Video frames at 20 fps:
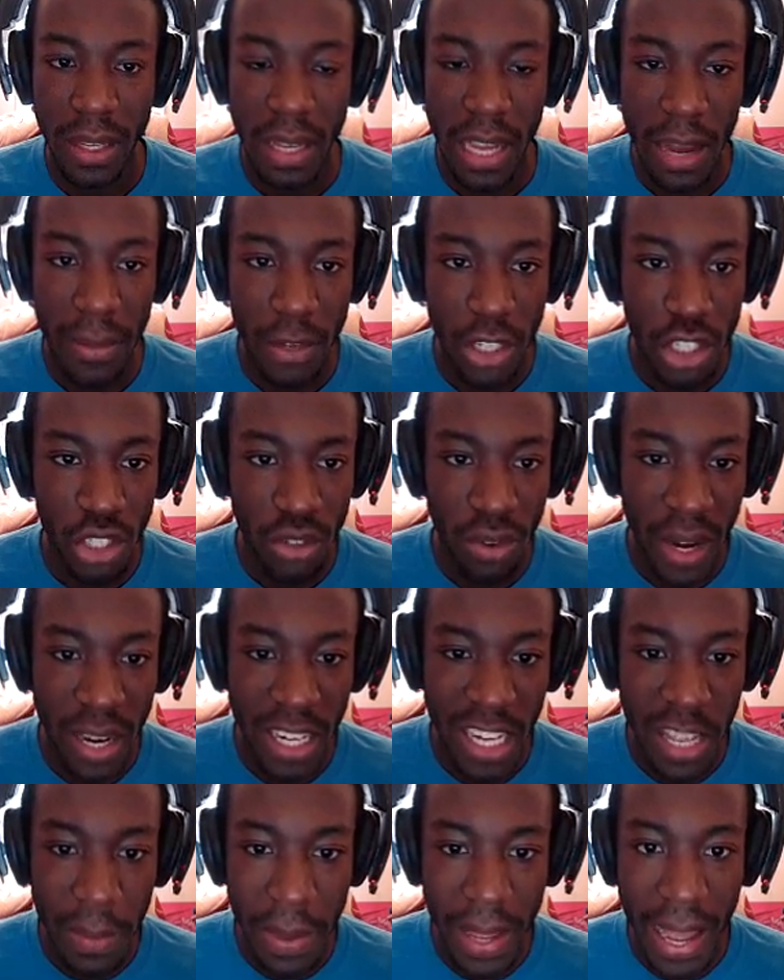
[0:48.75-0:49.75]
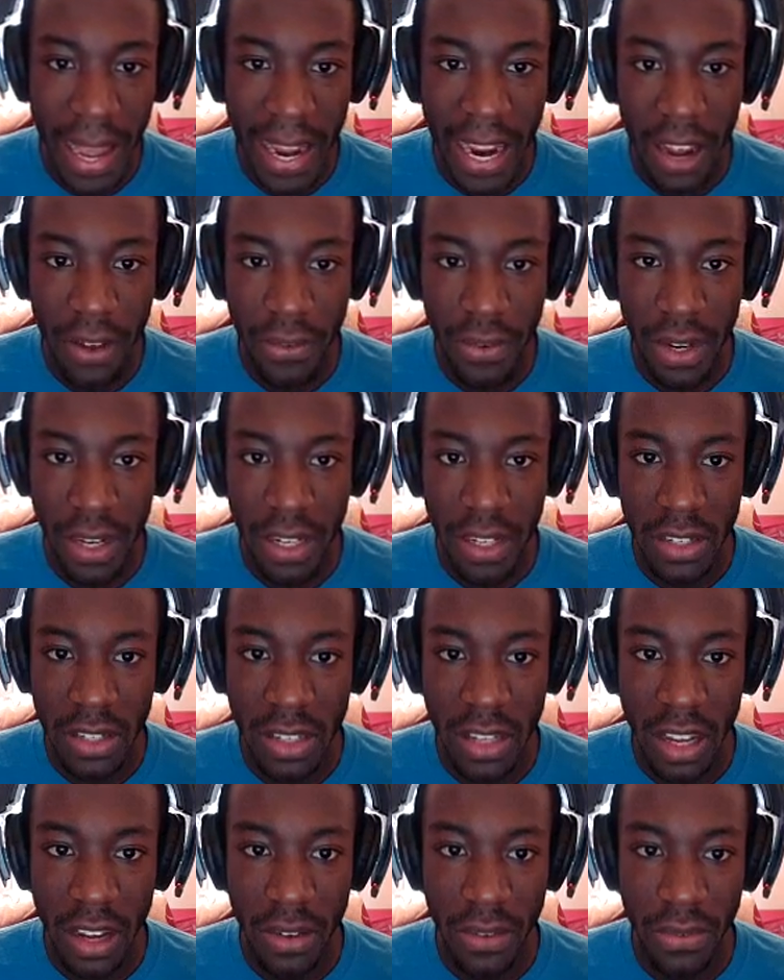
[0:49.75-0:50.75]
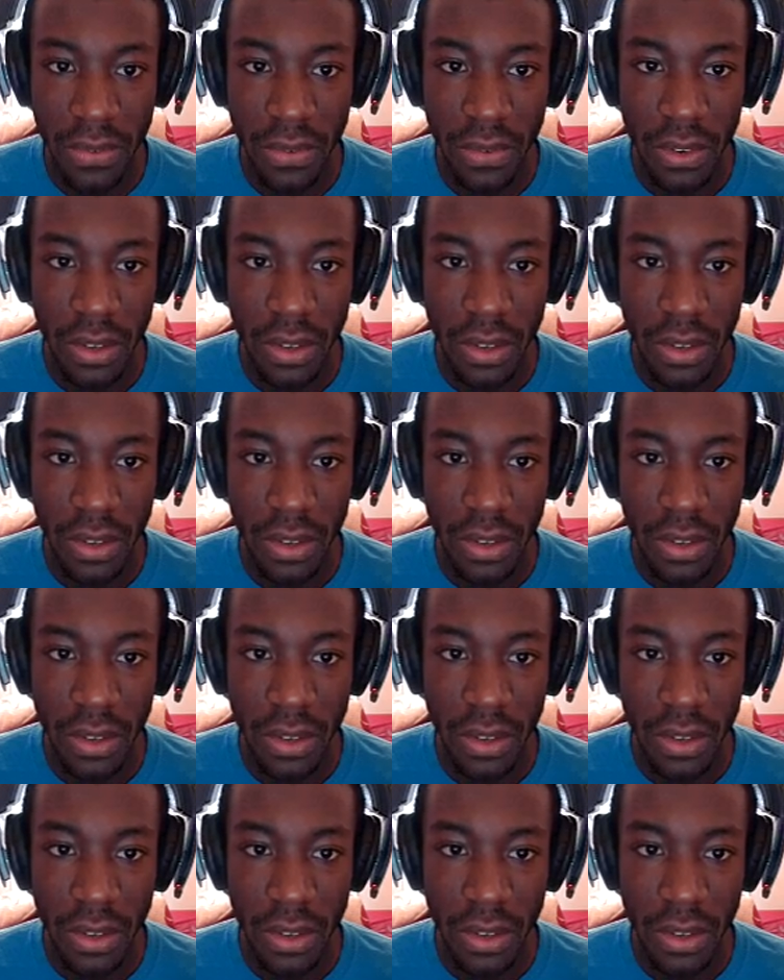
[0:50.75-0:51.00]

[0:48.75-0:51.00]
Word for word: I'm going to try to keep an eye out for hidden stuff,